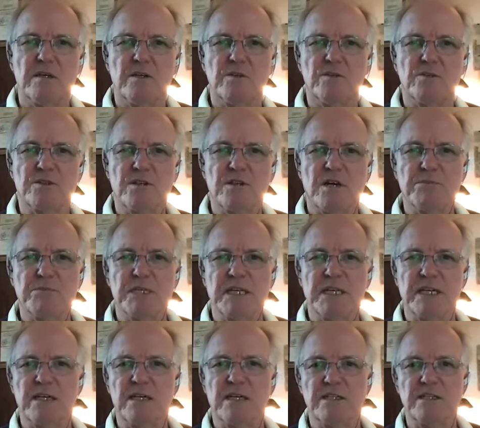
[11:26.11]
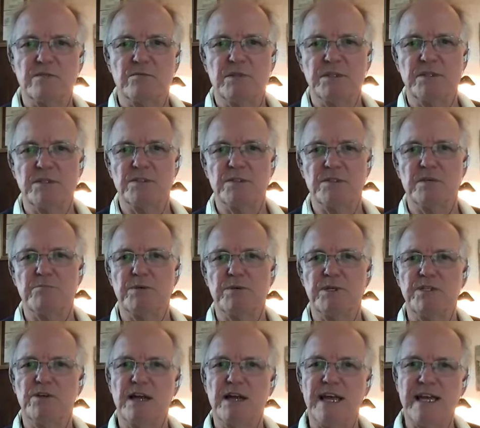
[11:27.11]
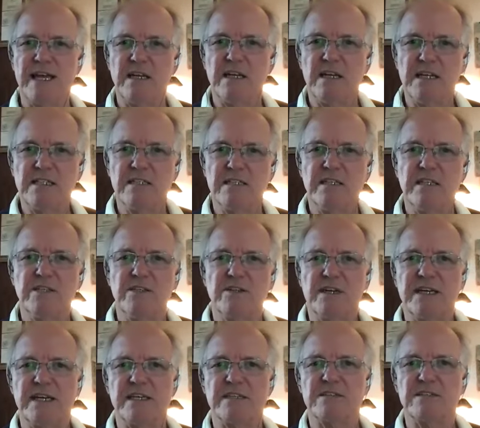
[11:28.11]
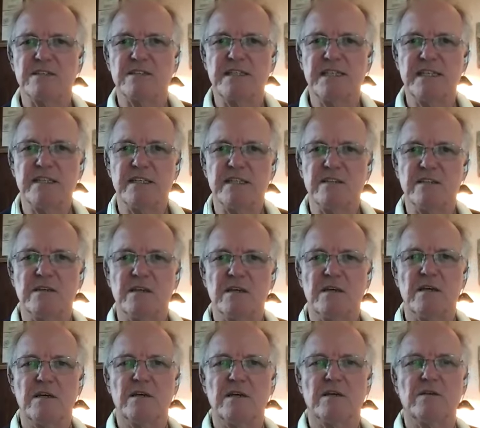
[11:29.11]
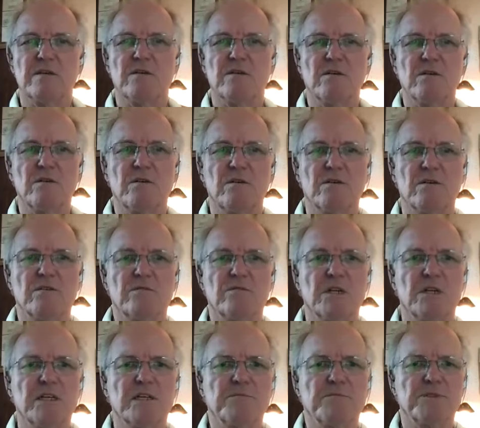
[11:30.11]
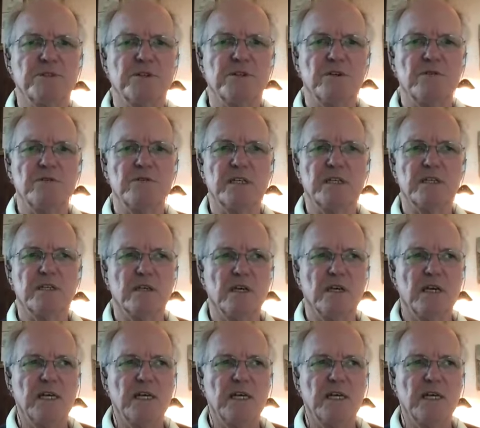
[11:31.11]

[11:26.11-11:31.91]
You stop and analyze what you're seeing. When you're analyzing it, you can't see it. You're no longer really observing it.